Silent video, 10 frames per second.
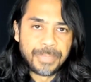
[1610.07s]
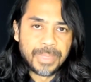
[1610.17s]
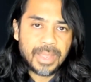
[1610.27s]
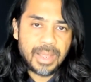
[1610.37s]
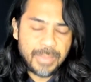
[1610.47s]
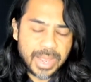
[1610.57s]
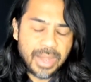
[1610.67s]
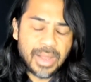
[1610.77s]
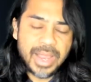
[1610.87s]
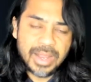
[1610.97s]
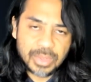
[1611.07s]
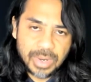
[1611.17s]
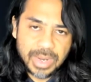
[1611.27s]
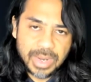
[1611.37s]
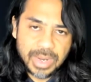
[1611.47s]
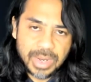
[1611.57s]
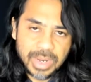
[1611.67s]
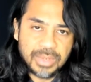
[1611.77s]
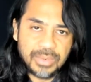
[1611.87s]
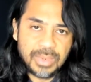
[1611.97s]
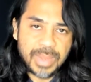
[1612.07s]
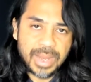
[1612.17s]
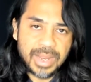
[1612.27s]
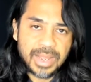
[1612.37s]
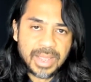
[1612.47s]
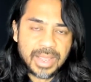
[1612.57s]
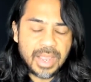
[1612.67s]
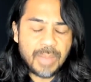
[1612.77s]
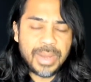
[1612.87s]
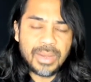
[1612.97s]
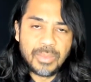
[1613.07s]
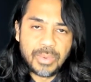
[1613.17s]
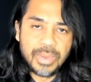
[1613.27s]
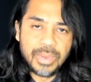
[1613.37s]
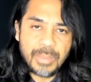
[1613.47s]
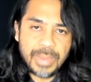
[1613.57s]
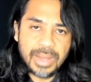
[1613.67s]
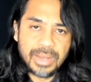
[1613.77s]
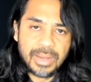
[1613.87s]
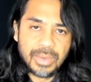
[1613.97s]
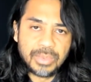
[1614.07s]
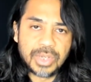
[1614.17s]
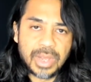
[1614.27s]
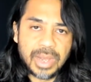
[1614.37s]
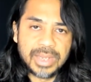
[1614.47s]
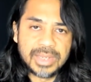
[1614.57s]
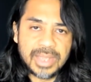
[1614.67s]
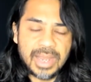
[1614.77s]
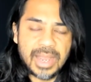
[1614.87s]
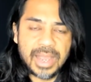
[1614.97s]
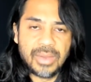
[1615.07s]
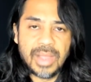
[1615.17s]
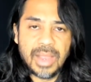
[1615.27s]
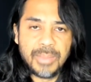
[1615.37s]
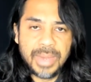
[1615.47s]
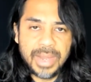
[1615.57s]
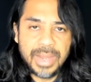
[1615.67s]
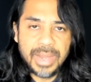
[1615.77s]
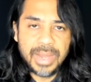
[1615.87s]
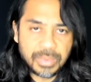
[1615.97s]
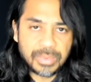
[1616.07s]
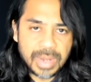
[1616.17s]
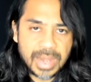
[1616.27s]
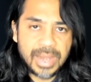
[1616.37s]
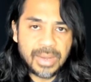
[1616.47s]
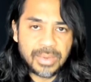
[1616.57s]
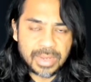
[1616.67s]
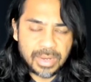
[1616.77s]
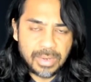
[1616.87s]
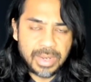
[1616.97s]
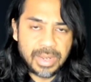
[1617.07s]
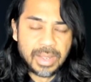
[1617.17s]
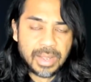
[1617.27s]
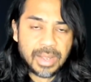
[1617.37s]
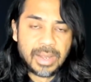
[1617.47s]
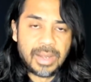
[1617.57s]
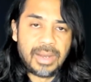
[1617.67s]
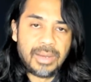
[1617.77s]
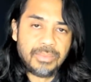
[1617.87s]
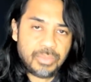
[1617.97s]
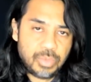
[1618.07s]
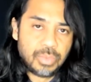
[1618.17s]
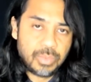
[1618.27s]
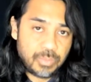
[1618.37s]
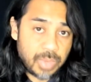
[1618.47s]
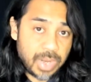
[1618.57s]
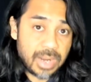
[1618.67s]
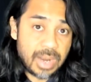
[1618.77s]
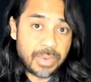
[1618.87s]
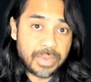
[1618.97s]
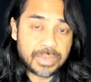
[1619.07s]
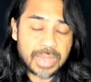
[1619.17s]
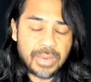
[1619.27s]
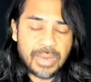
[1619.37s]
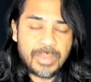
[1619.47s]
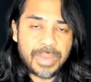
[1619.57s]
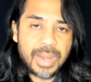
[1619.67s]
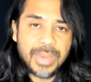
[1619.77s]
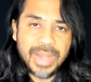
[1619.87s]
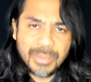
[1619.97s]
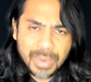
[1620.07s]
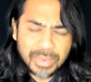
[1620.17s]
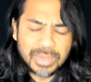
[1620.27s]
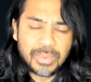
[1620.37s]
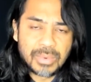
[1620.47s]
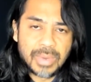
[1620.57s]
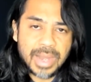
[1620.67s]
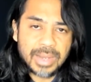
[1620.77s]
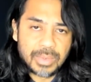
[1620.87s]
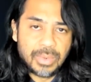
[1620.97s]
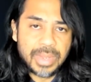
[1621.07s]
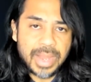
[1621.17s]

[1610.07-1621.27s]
a manga Haya Tonhei or Azudi Bale, Yaman Lupo, Yaman Lucha, and Agadoka, a million singing Murari, generally, or reclaim you salary by a minute possible goes on